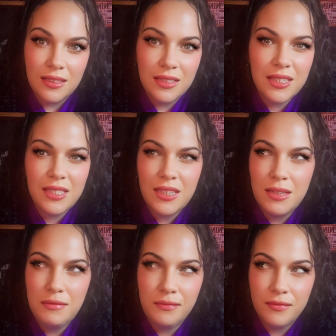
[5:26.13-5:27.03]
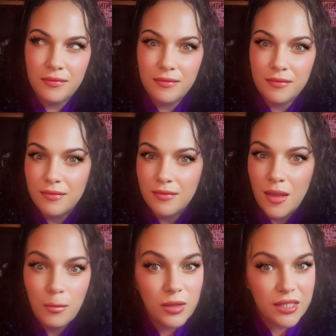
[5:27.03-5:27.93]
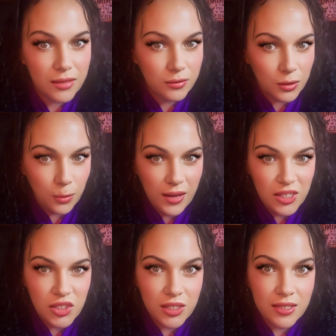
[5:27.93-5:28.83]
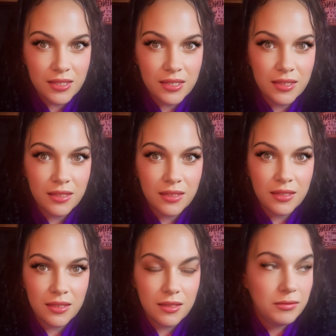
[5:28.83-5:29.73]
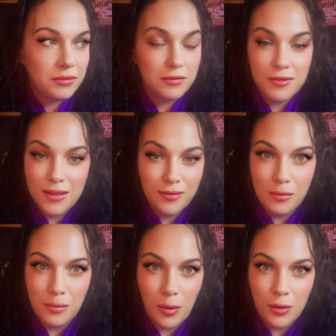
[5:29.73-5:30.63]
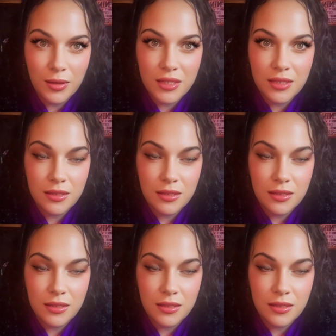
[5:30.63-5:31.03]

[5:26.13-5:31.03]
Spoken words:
You see, it was never questioned, never mocked.